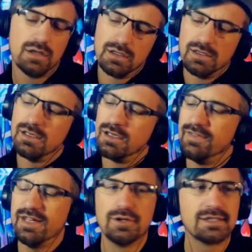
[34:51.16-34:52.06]
Oh,
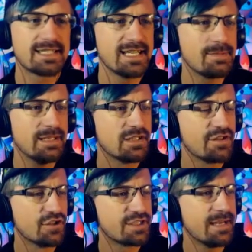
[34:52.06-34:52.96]
that noise is getting to me.
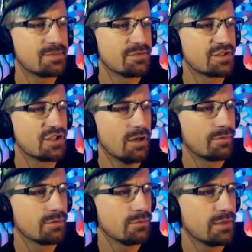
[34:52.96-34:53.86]
The footsteps have
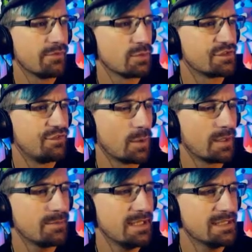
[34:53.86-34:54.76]
stopped. Whatever was
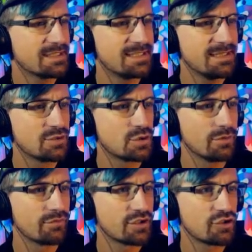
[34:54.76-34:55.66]
following me seems to
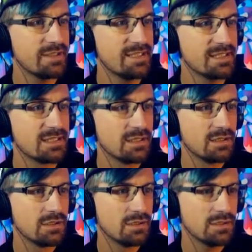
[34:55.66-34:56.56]
have retreated.
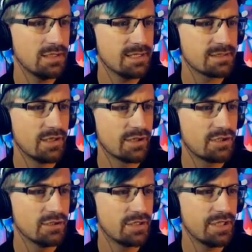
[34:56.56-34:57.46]
That's not a
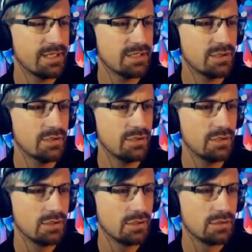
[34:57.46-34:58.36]
good thing, dude.
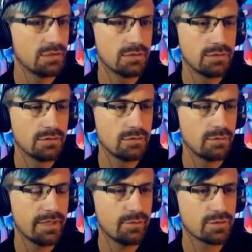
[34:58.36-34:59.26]

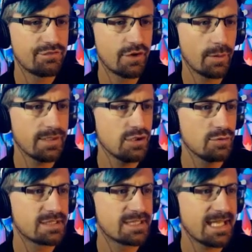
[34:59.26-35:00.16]
Whatever was following you
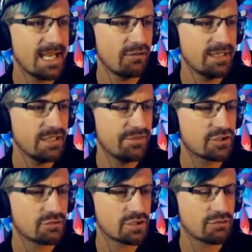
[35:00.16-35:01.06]
was scary. If
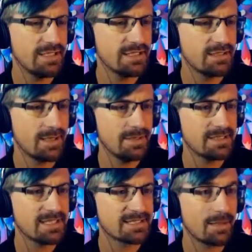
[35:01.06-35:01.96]
it's retreated, that
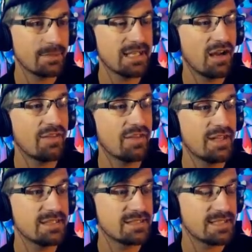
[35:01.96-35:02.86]
means there's something other
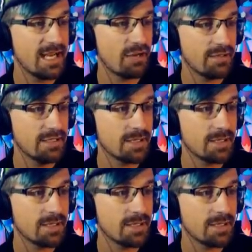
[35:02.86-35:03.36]
than scary.